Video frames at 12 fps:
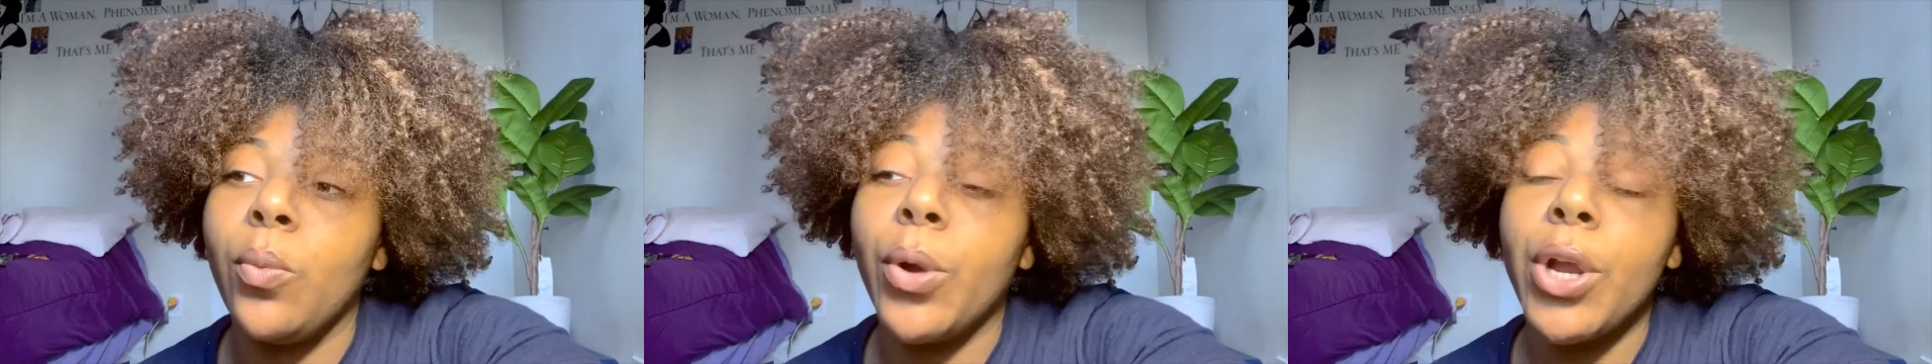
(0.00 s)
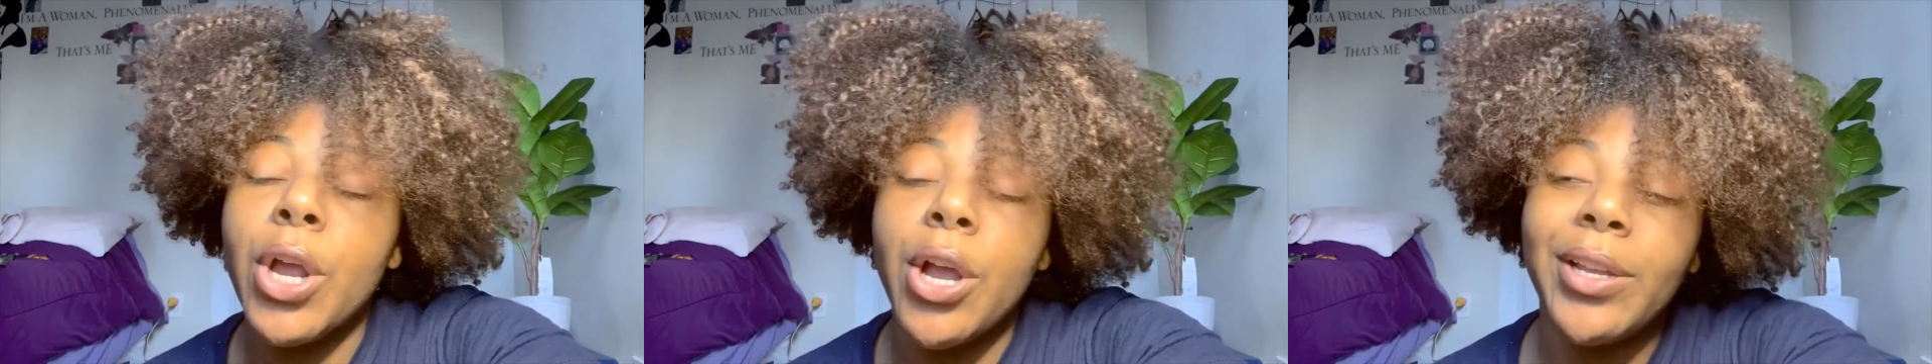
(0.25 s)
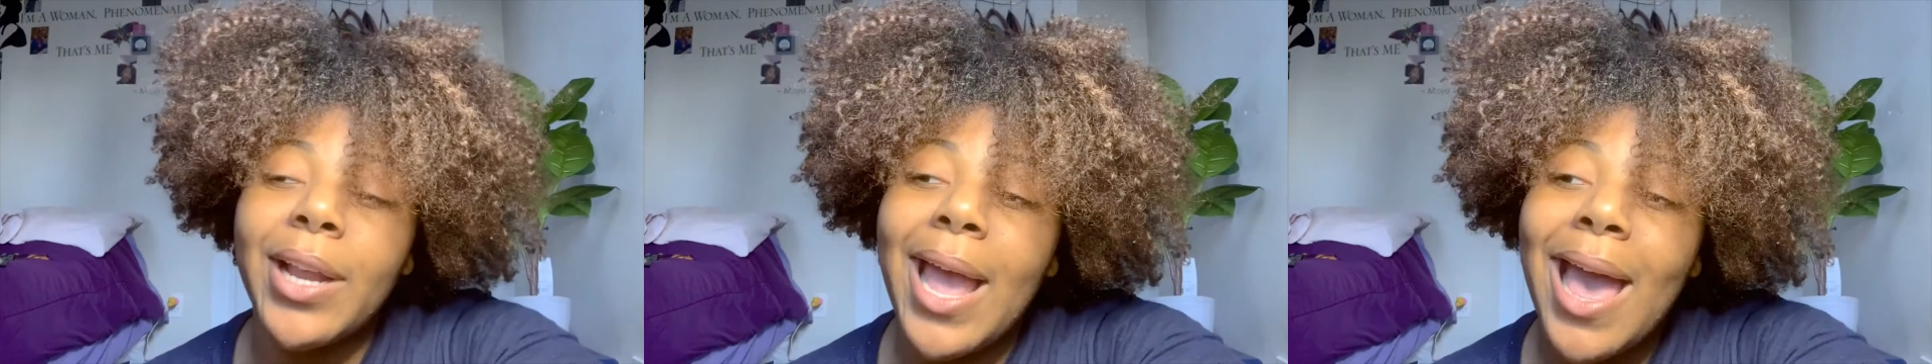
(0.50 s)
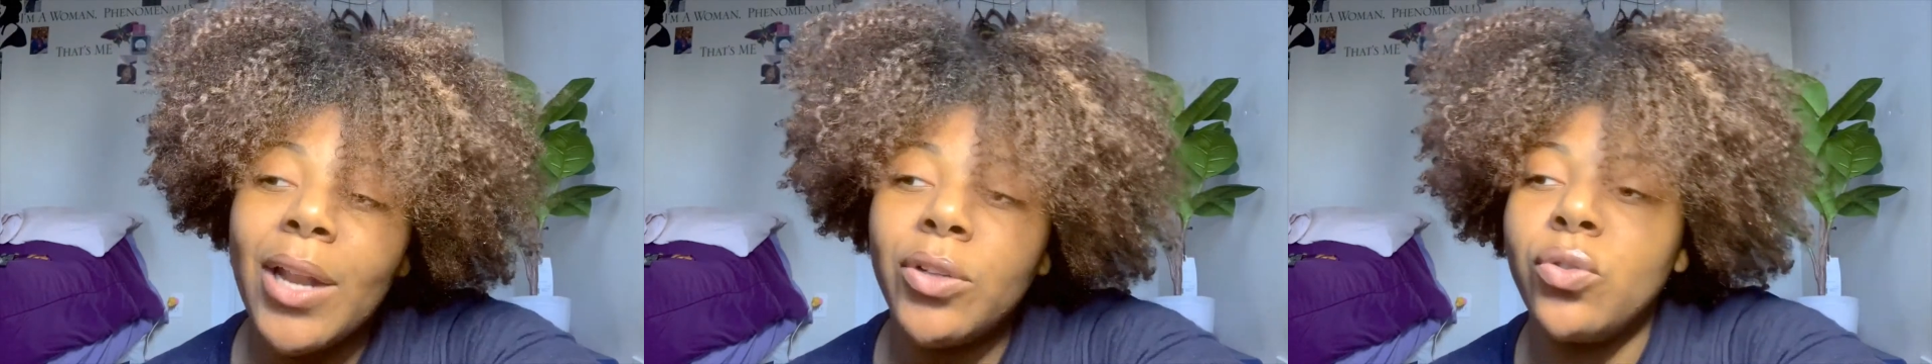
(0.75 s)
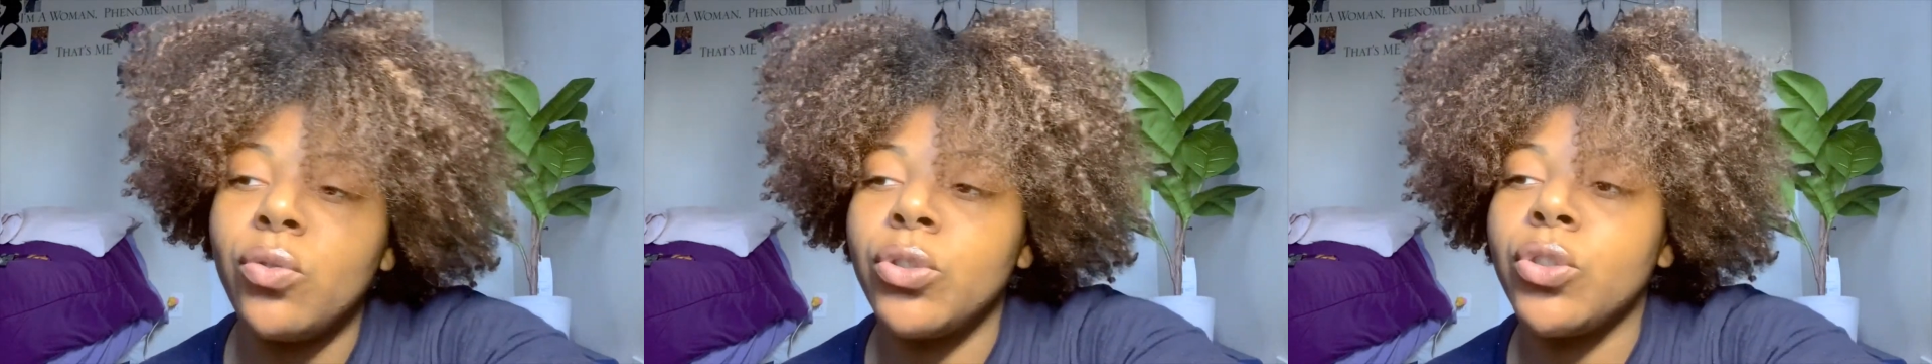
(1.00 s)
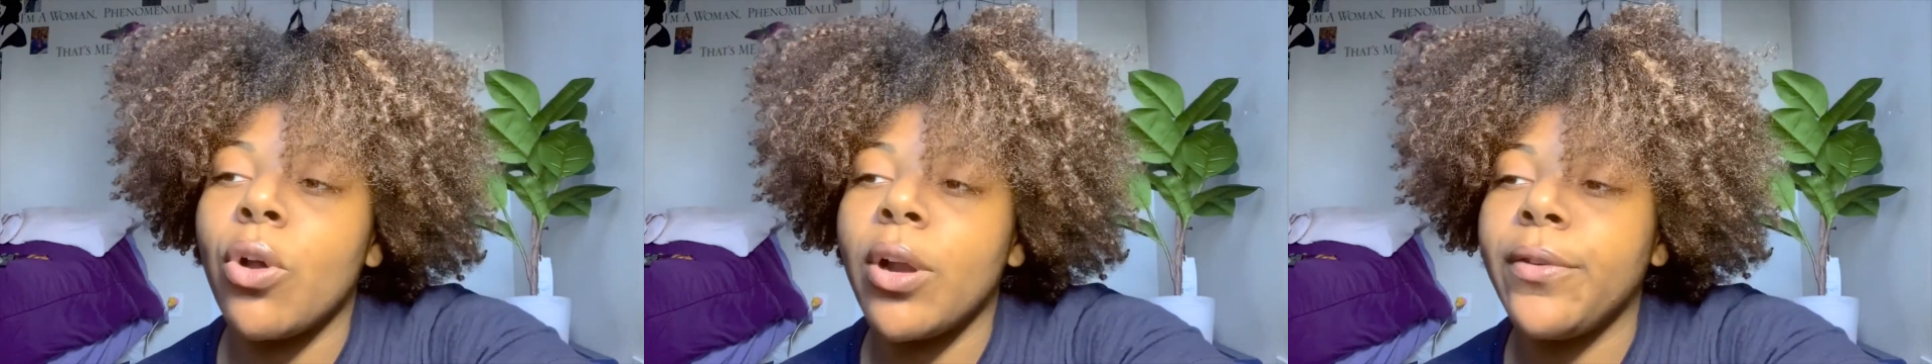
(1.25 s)
work on your attitude.
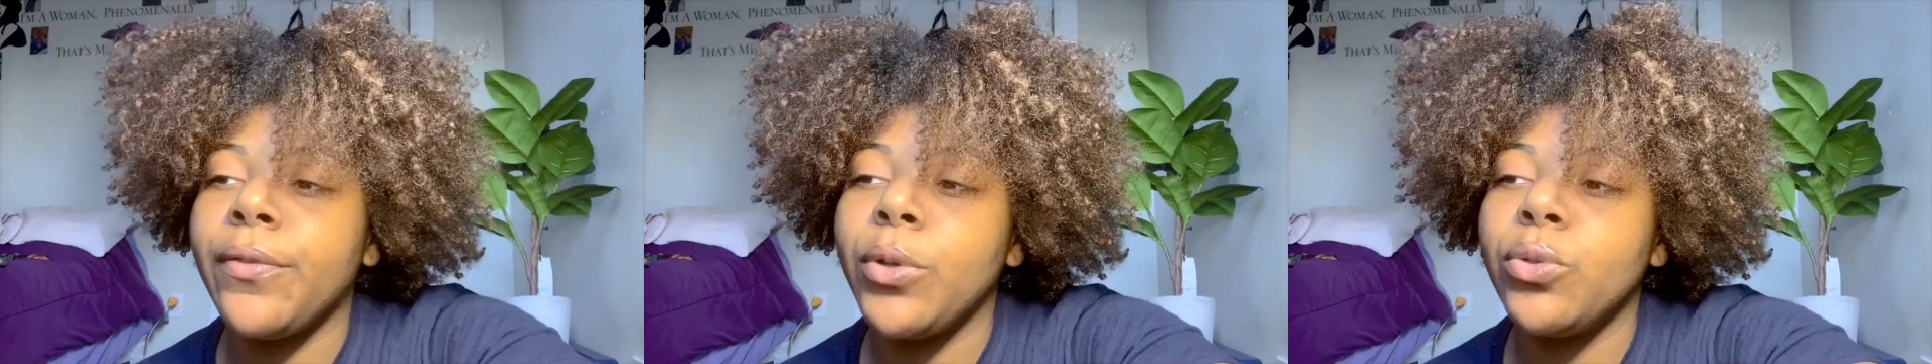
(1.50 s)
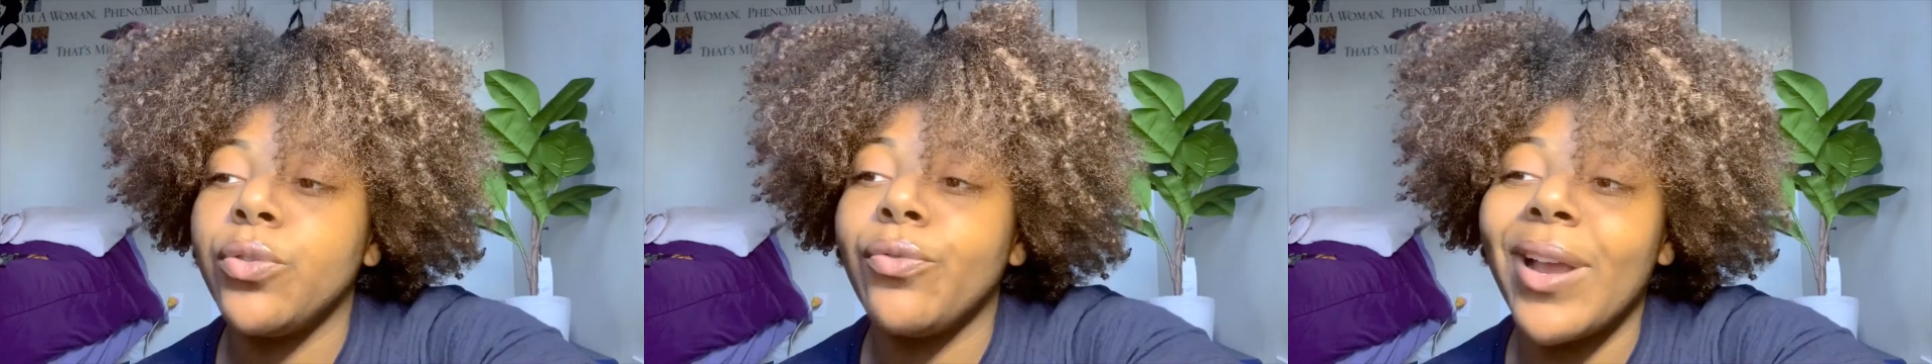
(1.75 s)
It's harder for you to